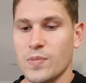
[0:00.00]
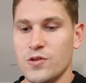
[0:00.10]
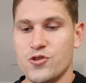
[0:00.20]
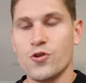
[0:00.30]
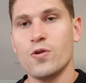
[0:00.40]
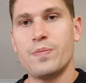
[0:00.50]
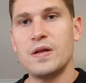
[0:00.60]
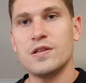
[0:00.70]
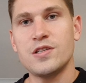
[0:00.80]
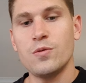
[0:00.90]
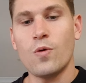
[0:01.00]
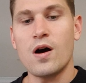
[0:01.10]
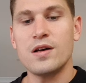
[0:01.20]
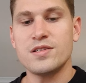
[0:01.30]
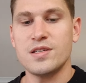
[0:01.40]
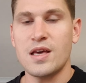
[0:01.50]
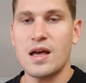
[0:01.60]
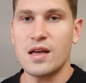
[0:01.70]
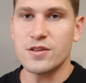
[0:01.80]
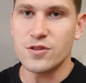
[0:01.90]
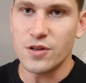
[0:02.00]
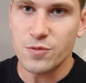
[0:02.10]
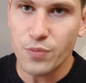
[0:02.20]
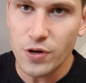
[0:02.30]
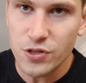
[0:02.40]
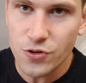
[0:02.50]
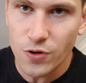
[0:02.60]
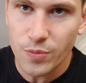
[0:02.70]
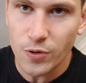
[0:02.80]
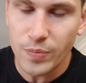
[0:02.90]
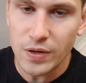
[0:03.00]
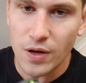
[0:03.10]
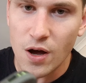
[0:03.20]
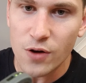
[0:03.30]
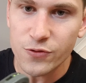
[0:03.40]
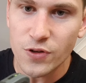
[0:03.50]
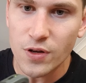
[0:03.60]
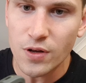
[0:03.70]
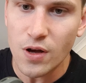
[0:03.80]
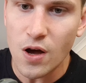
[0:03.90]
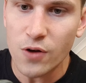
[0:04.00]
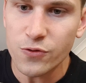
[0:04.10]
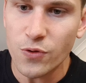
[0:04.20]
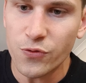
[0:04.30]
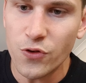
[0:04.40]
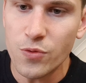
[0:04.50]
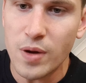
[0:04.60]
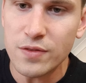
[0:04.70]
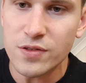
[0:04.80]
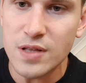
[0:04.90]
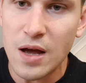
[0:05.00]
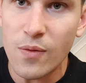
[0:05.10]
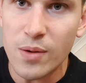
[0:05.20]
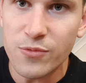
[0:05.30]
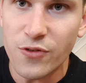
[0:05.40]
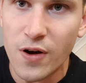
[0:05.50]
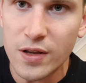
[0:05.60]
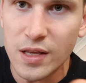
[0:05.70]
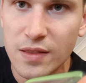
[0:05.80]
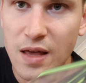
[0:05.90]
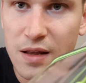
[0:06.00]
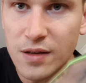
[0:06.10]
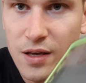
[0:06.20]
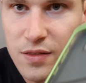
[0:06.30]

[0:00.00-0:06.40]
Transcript: Durability wise, yeah, it's pretty durable, but after a few months now, I'm finding that